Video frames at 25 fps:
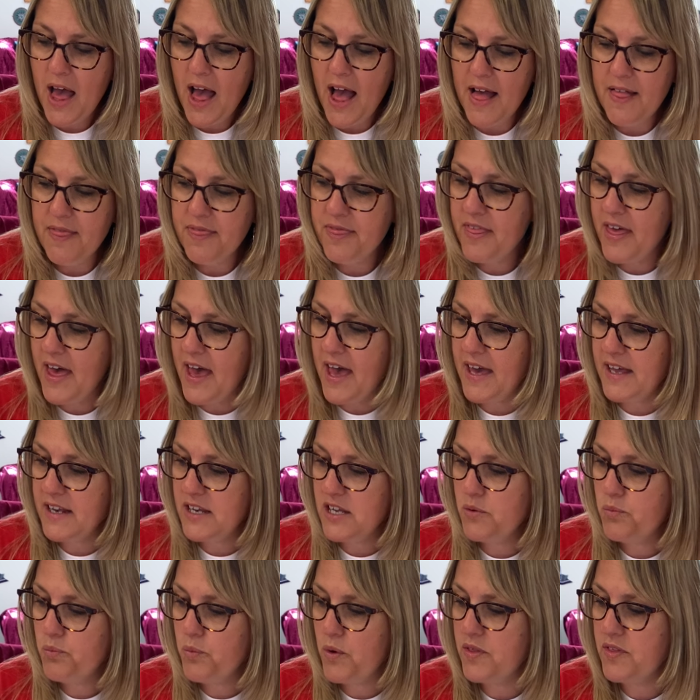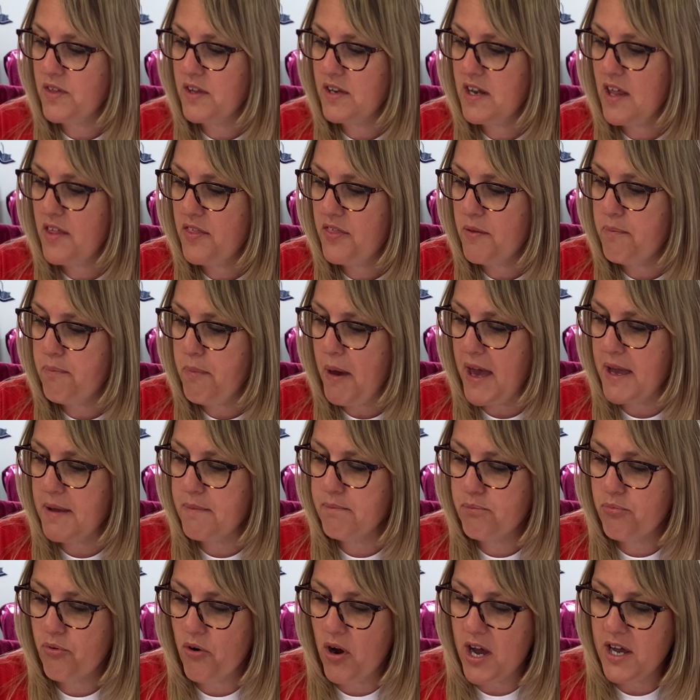And then with another
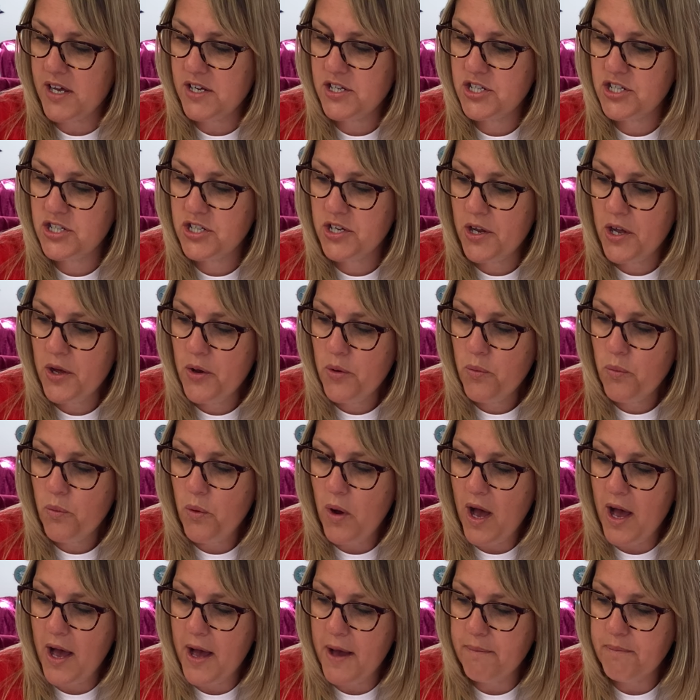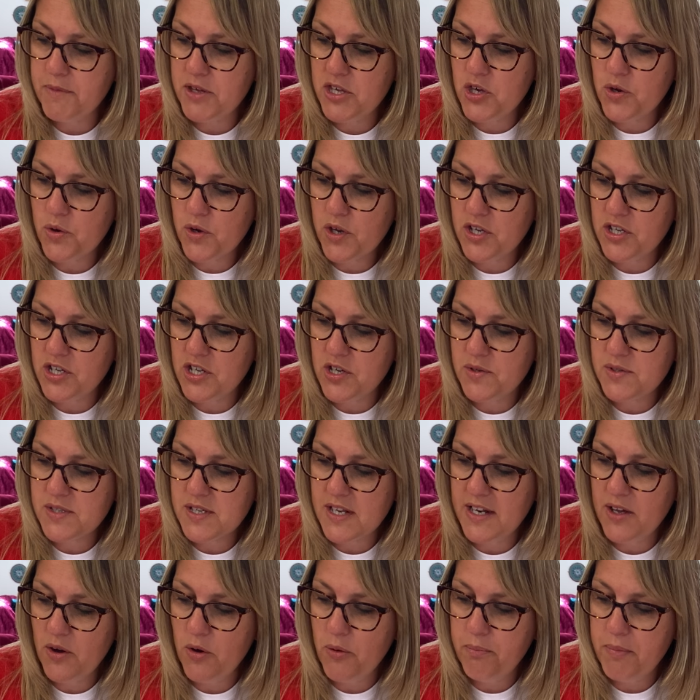paintbrush, you can use a
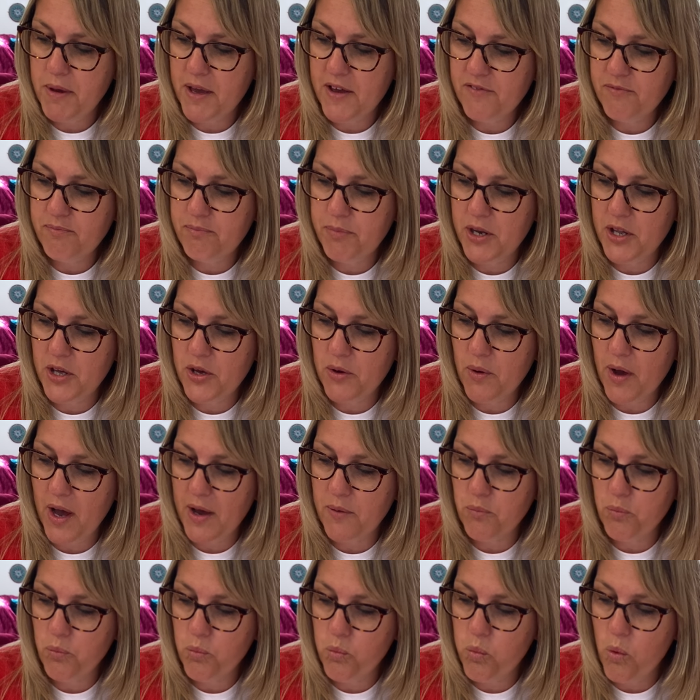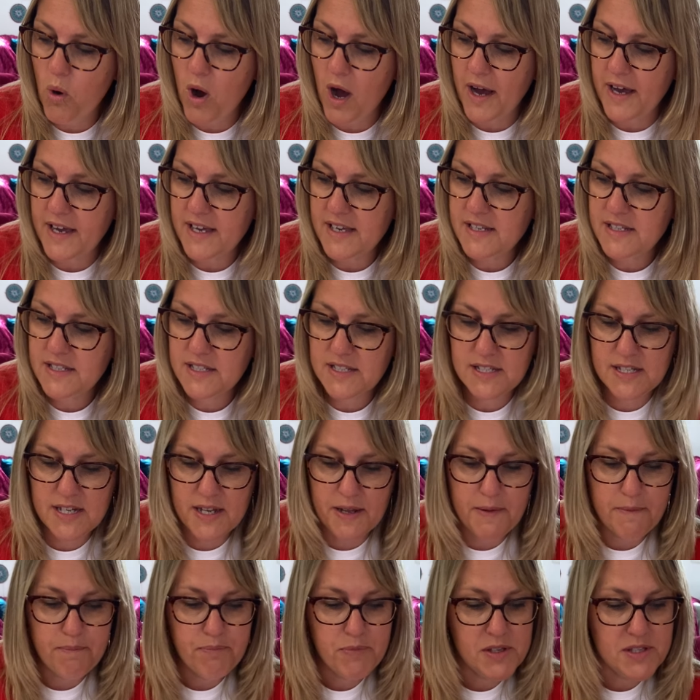little bit of blue and white
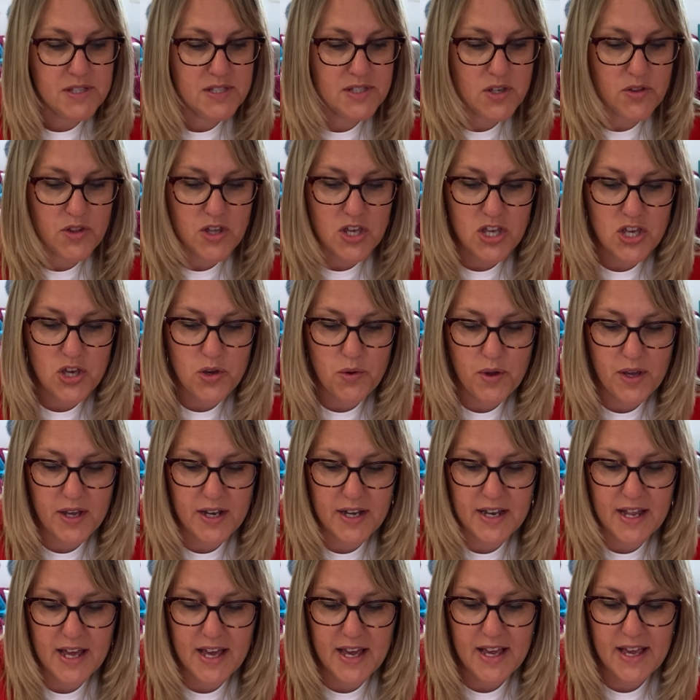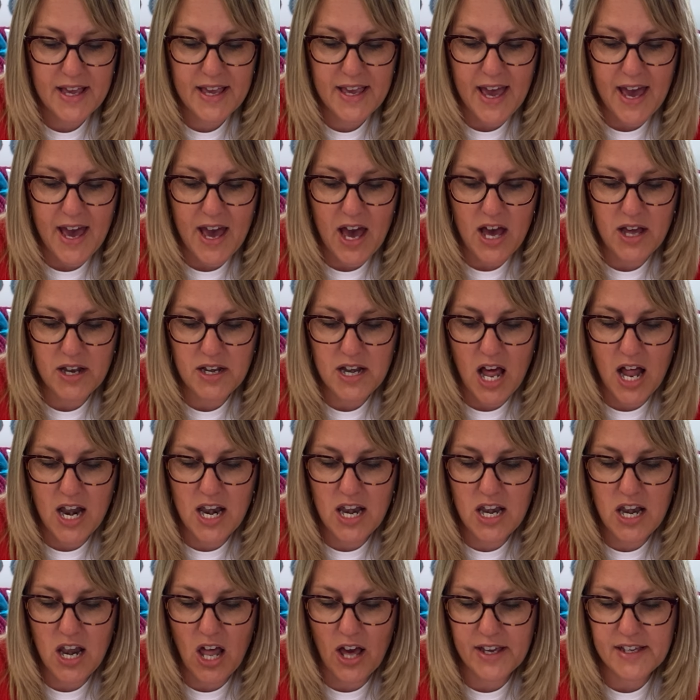so that you can get a
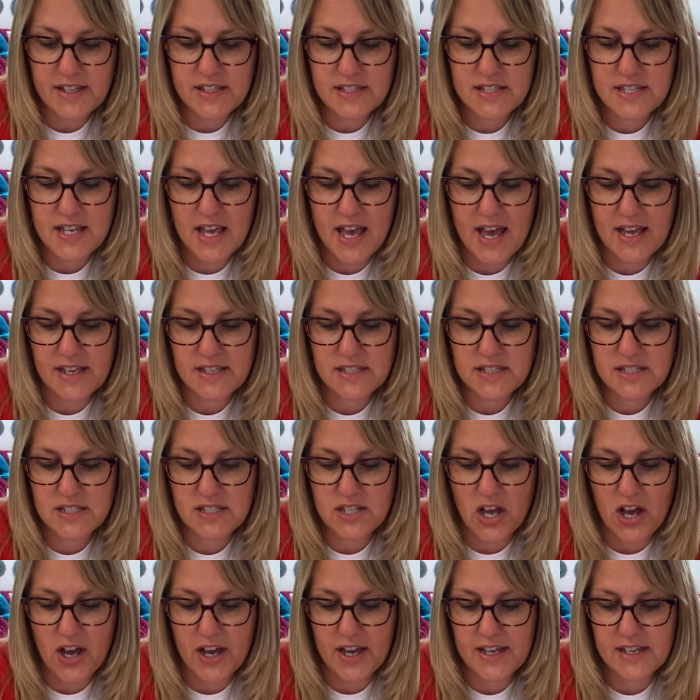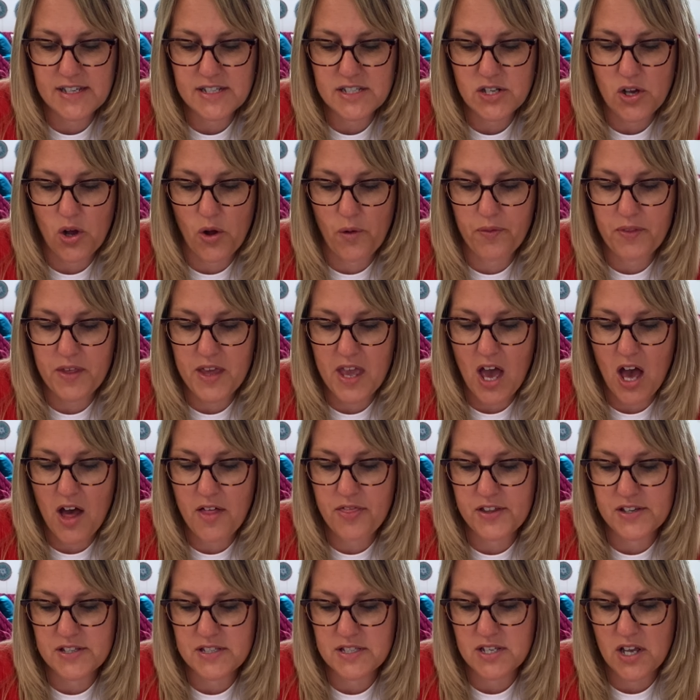lighter side on the
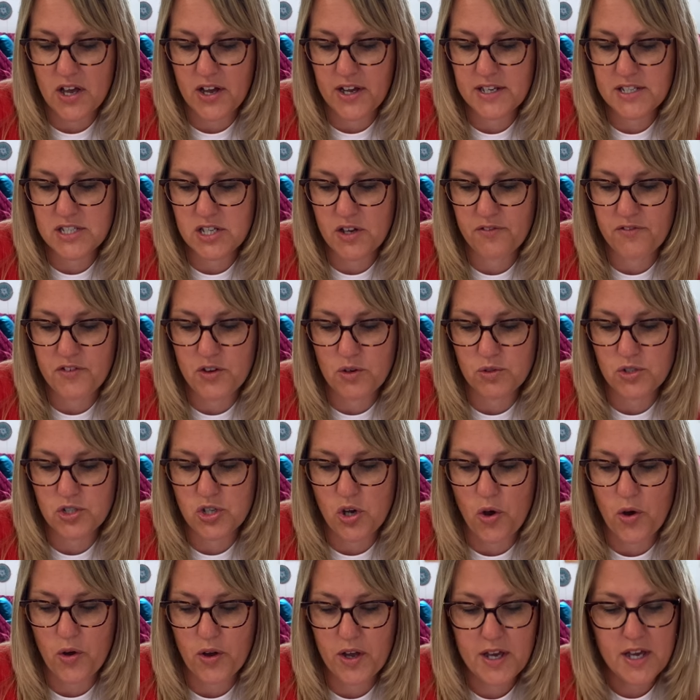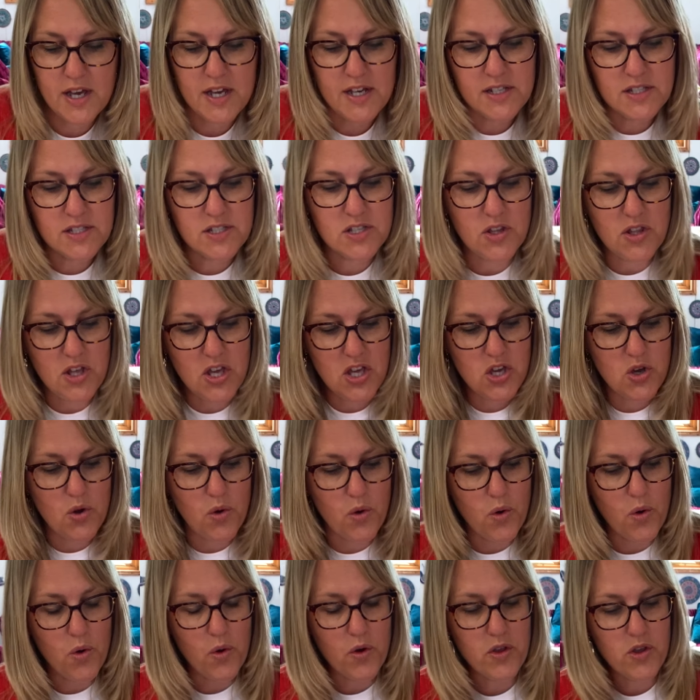other side of your dog, so that
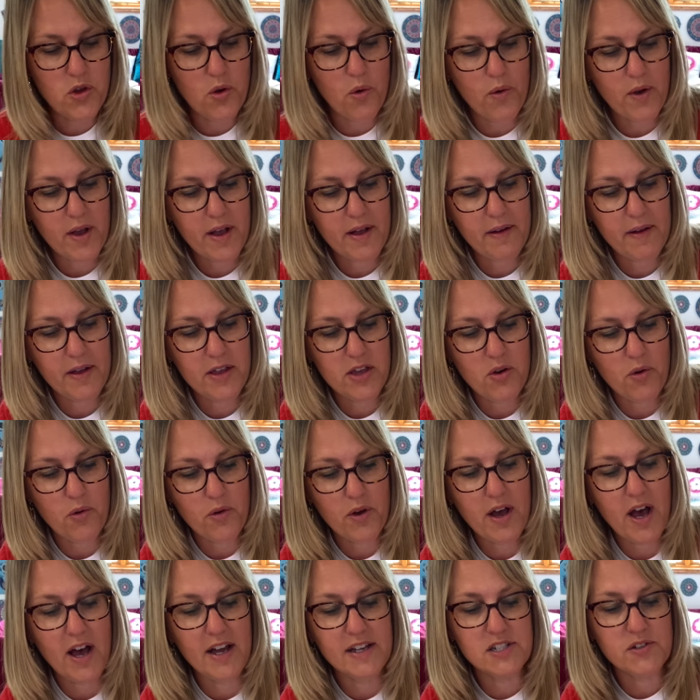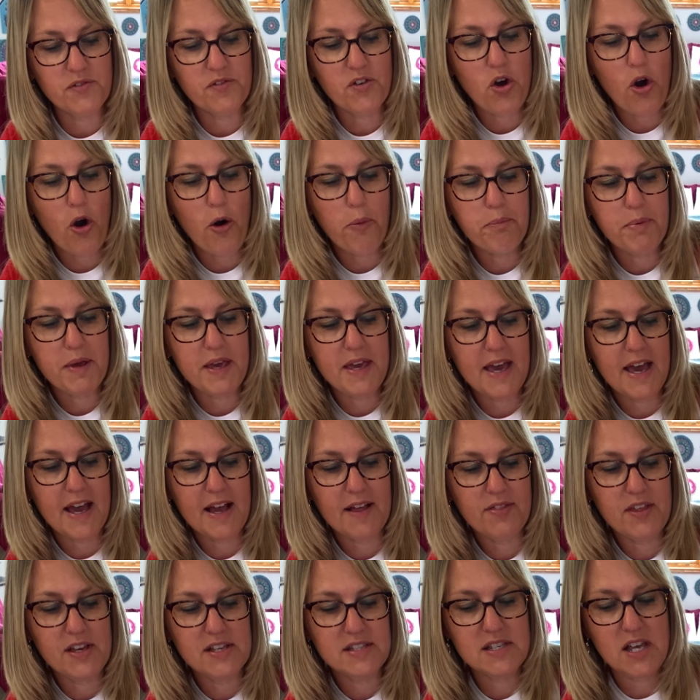you're kind of
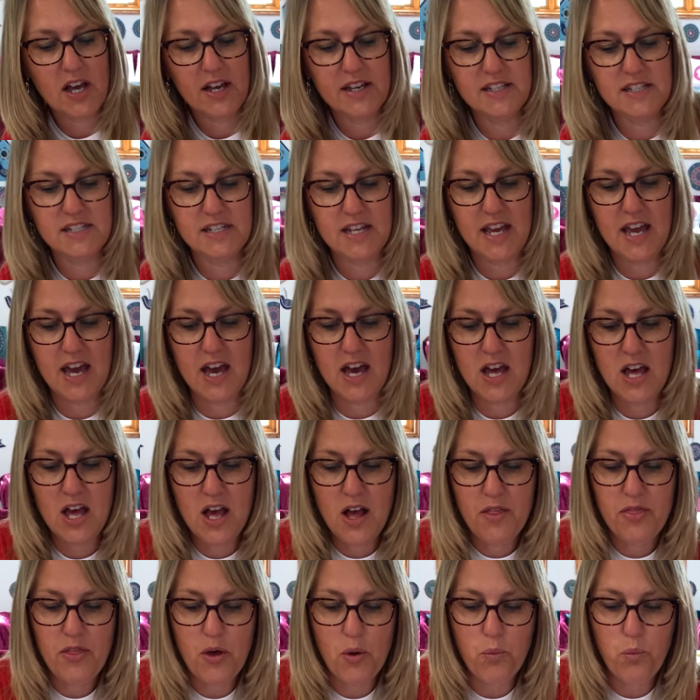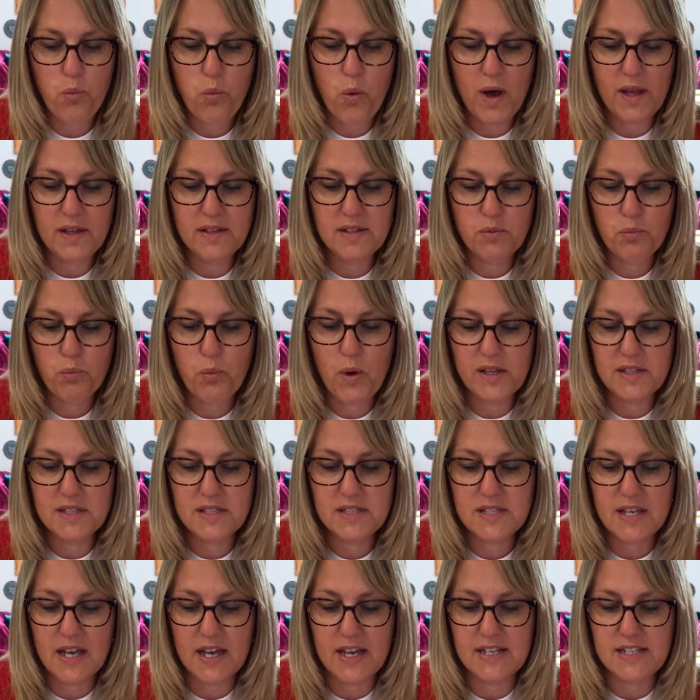copying this idea that one
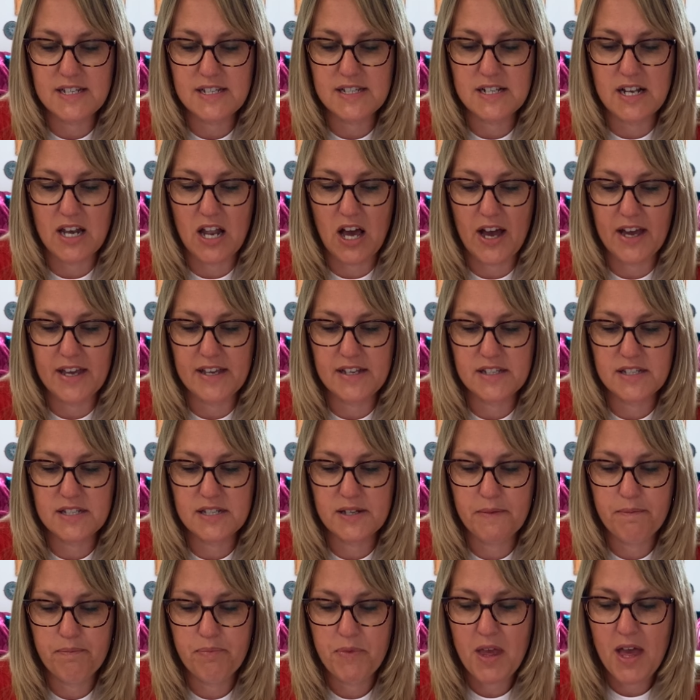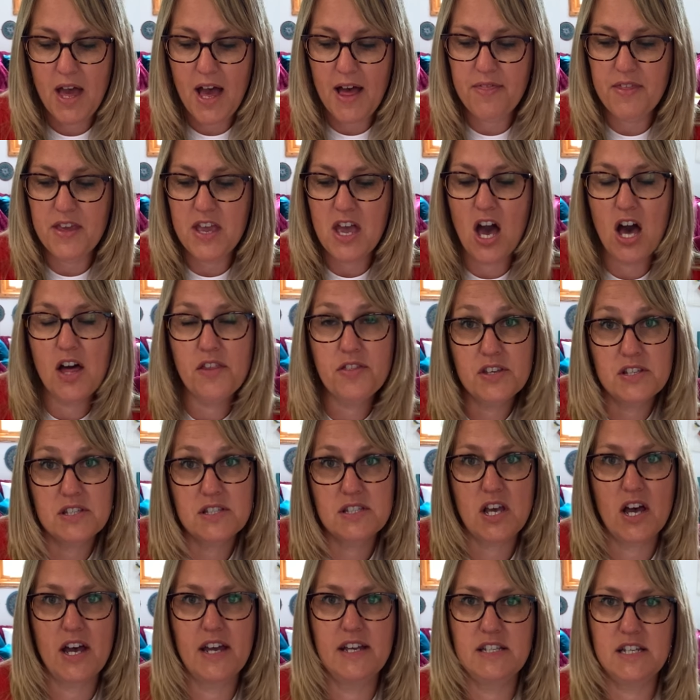side is light and the other
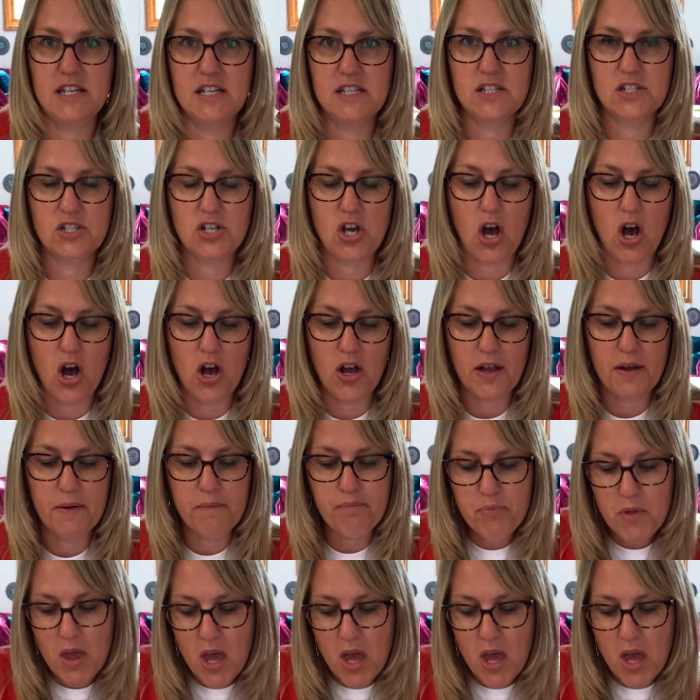side is dark.